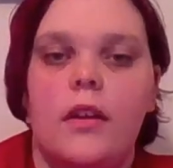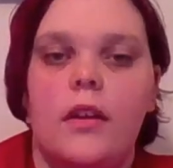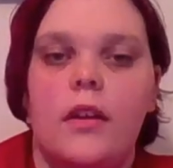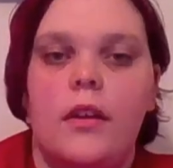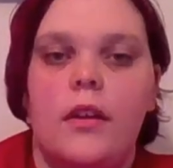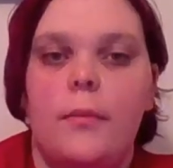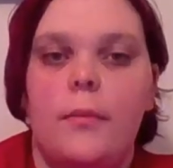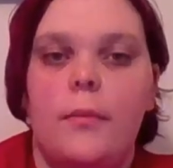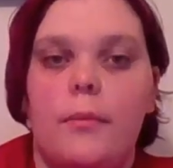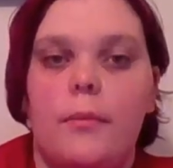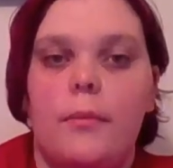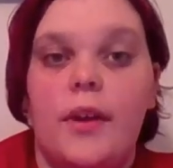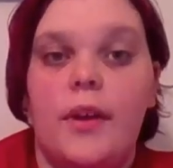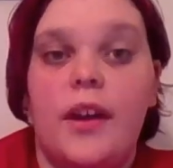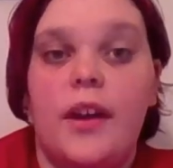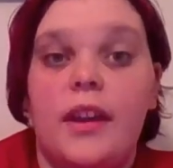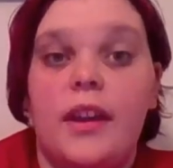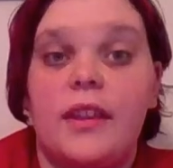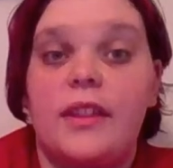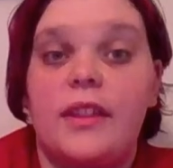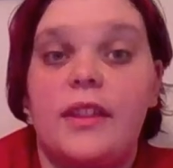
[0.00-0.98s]
But
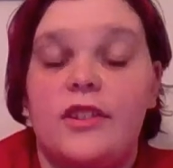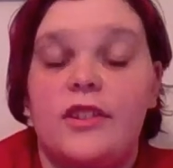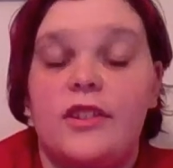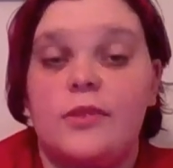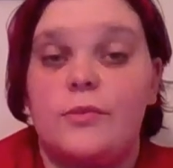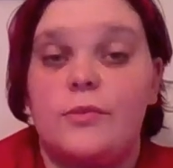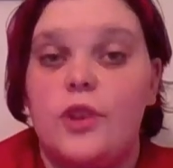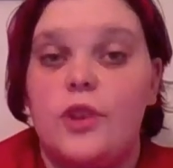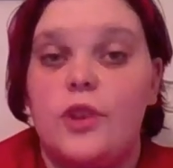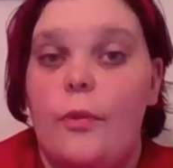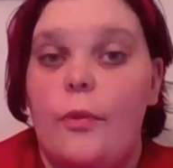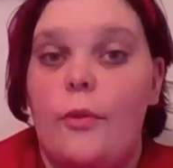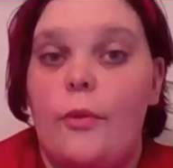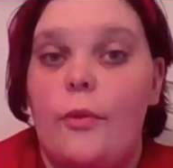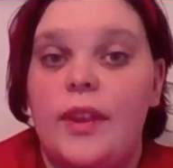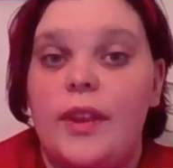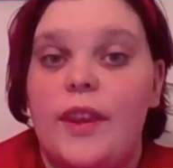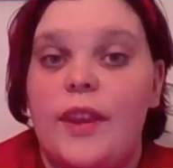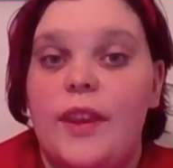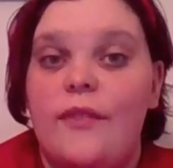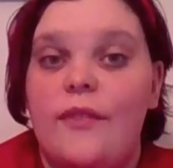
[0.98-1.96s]
there's some trouble when they
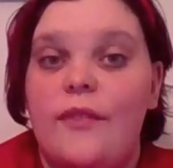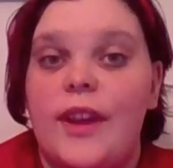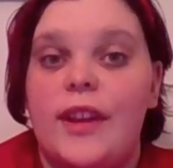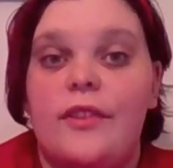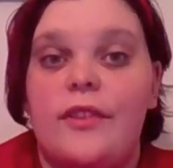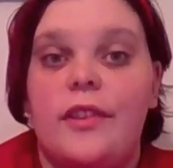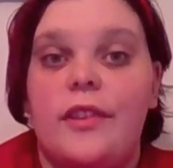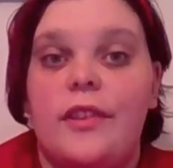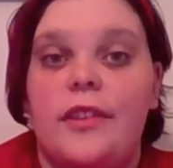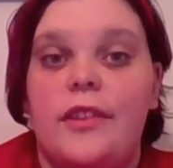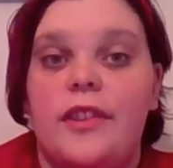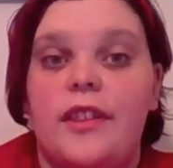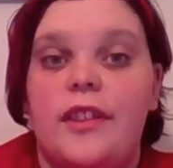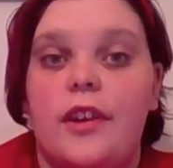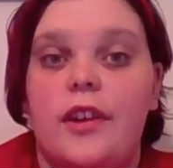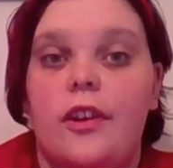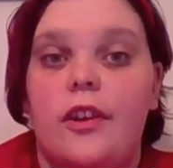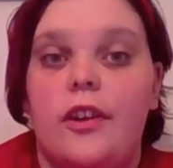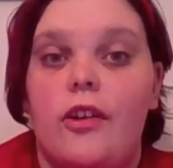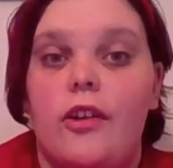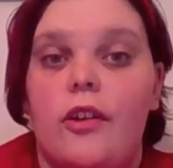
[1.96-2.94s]
find out that there
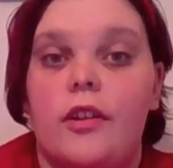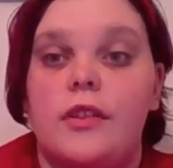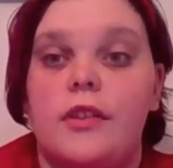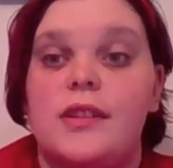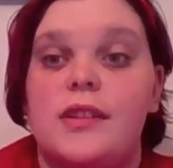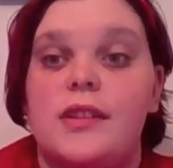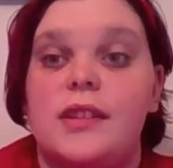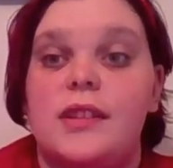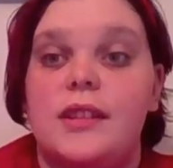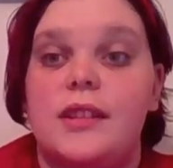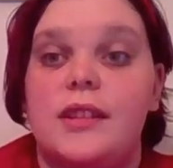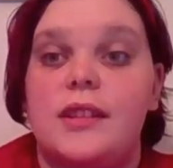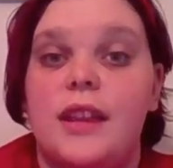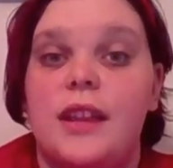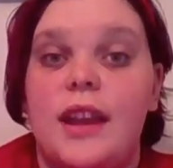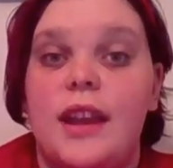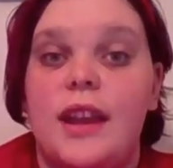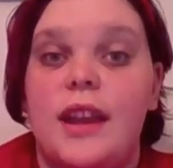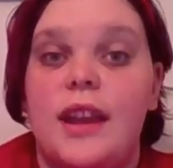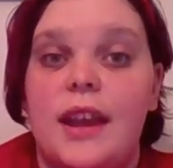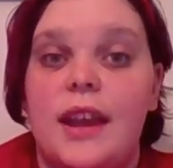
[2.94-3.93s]
are slaves,
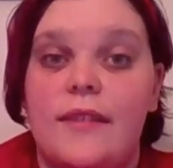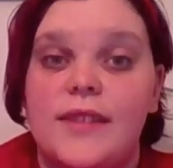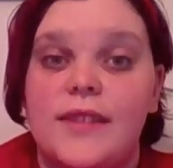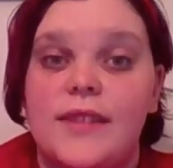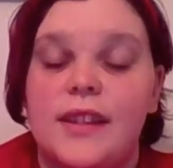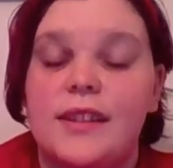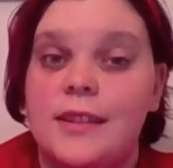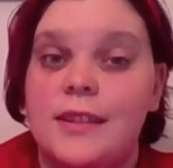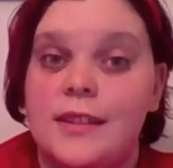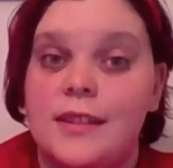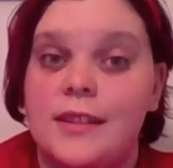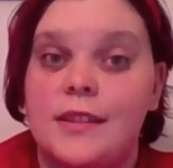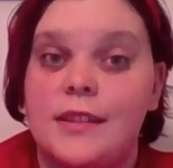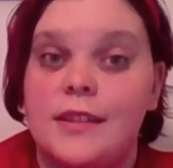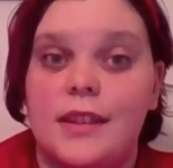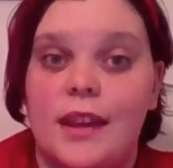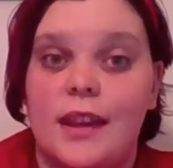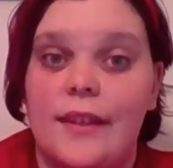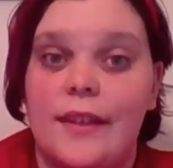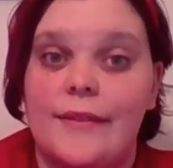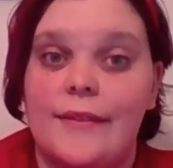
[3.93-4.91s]
innocent slaves,
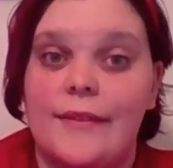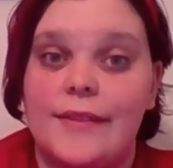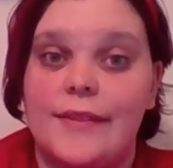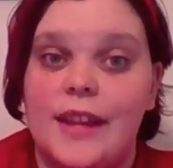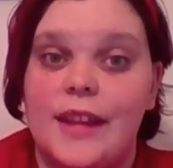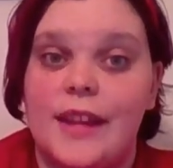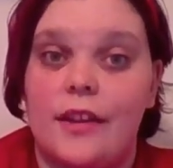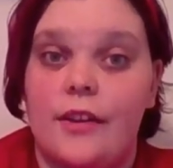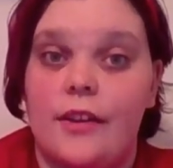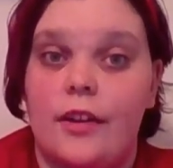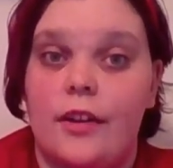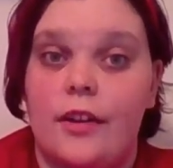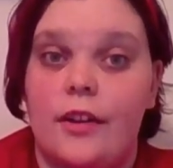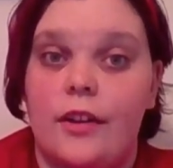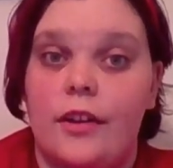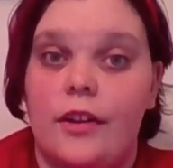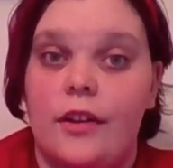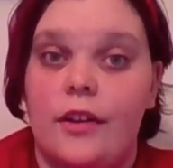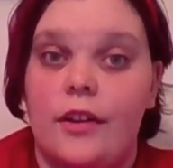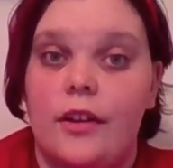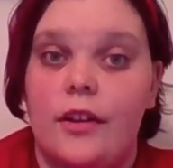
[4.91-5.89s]
that are
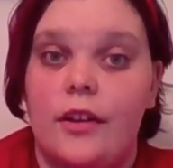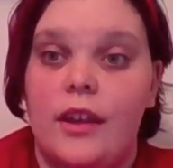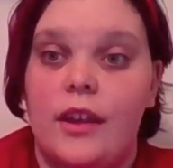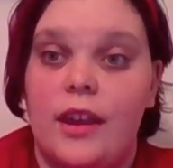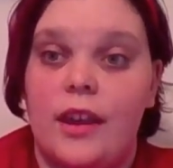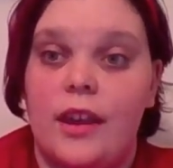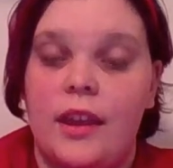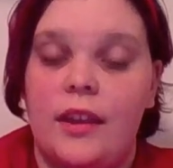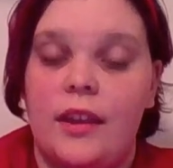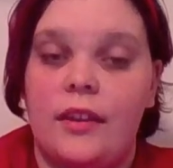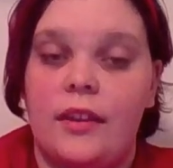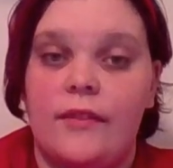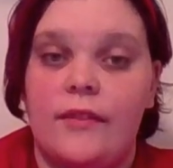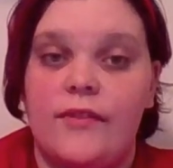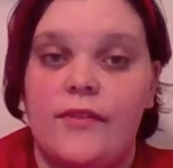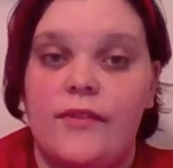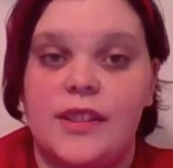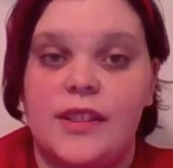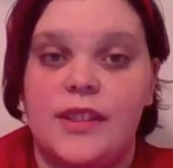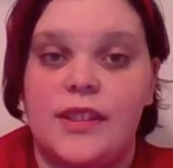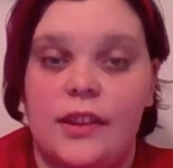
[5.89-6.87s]
in the
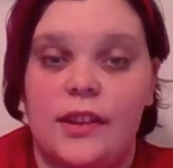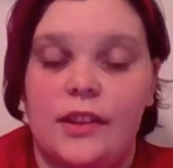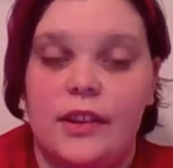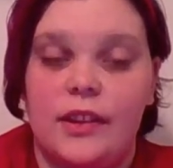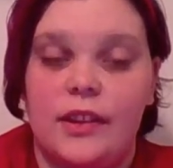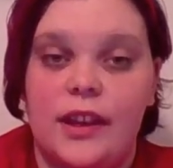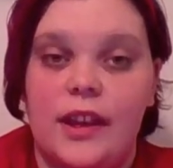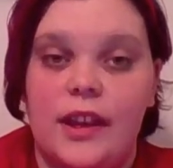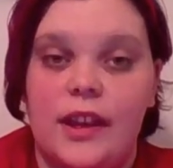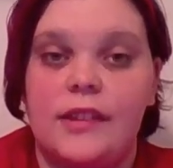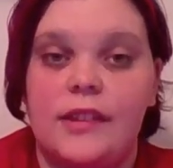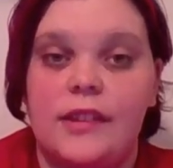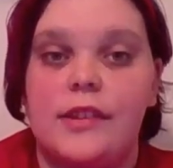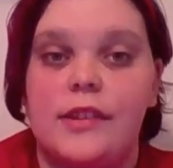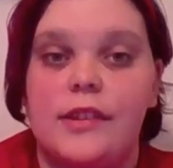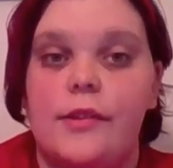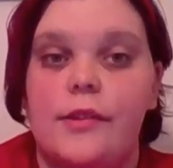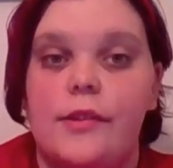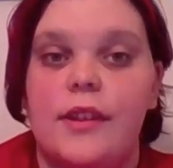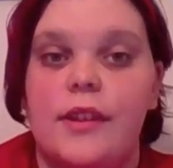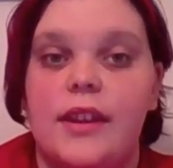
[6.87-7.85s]
facility. And so they
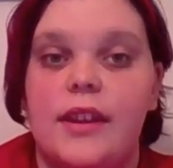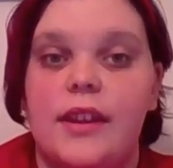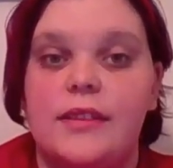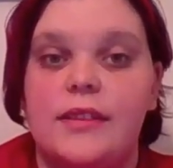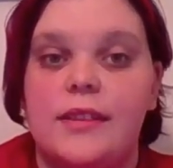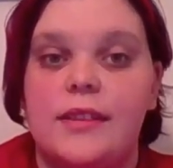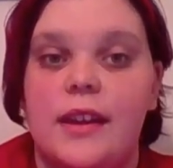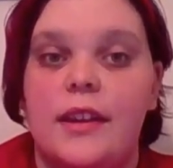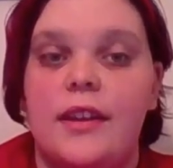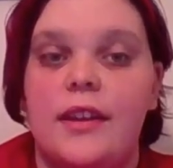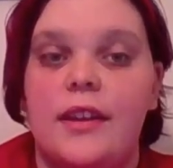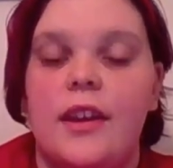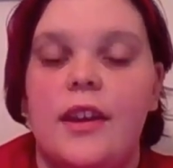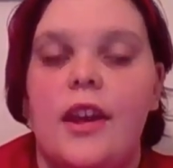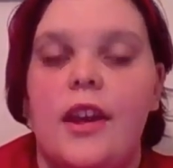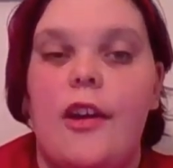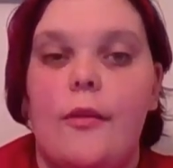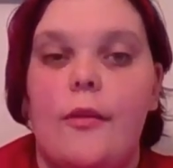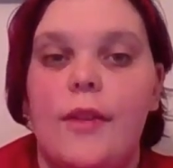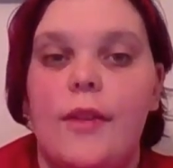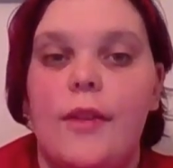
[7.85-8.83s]
decide, we
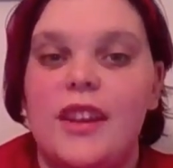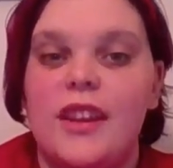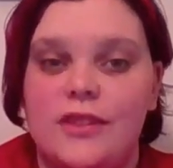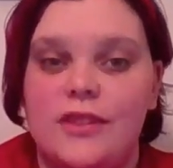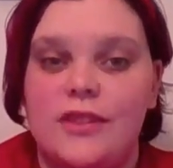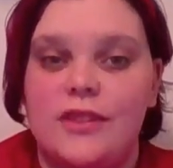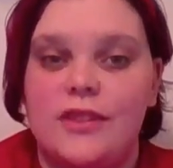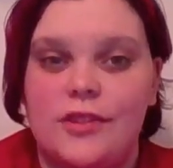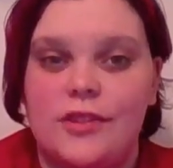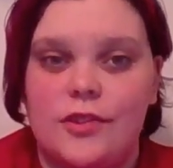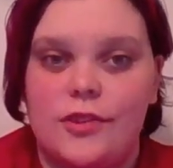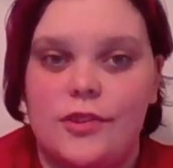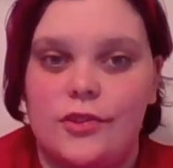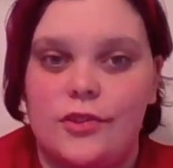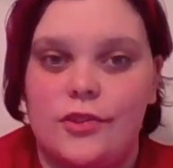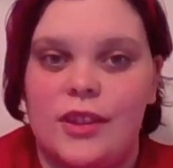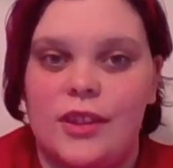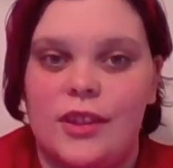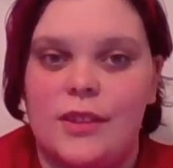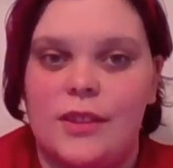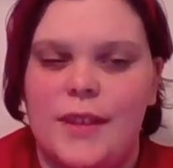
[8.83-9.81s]
can't just destroy this
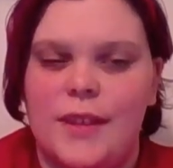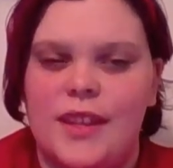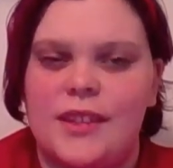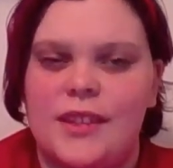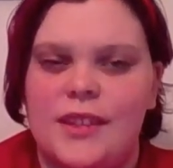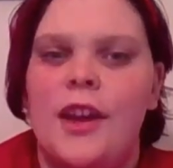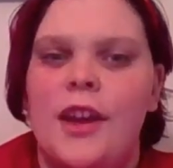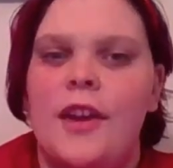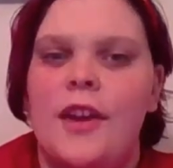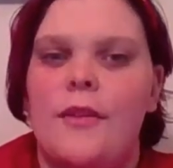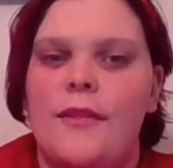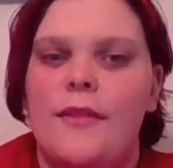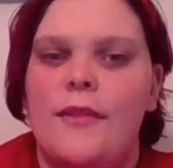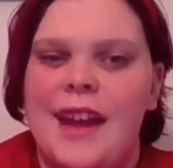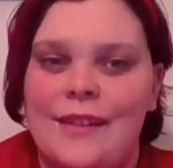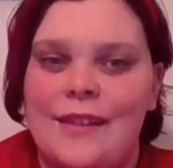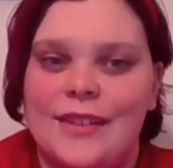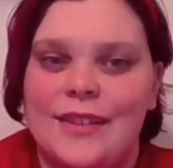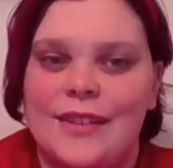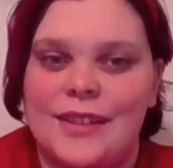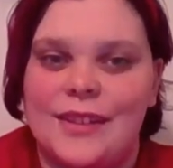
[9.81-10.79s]
place, we have to
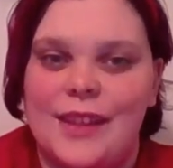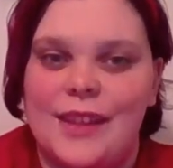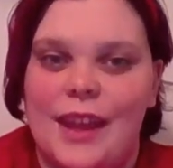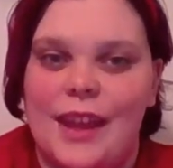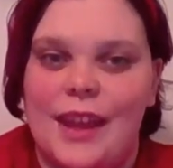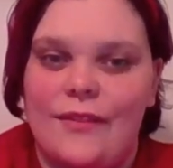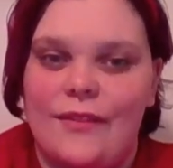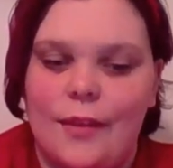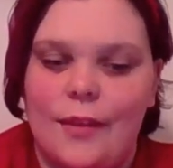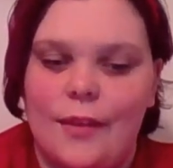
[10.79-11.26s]
save them.